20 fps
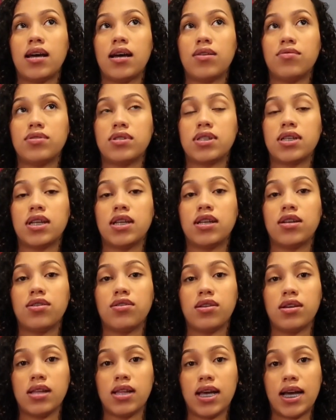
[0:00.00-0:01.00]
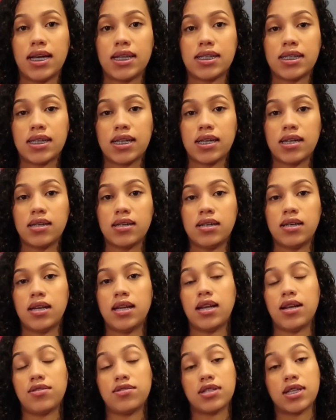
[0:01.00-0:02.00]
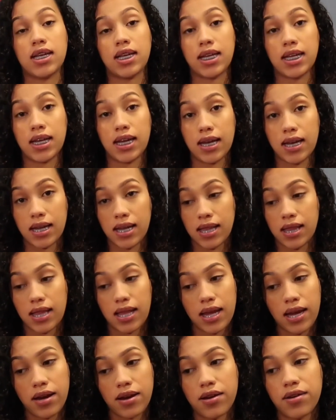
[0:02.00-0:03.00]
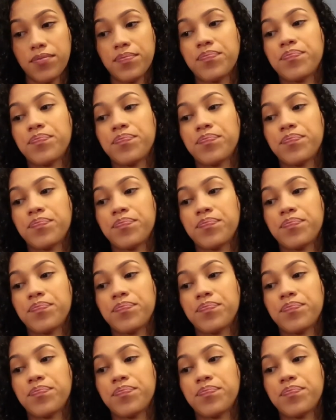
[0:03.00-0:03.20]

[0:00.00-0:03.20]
I was gonna go to Alaska and I was gonna get it done there.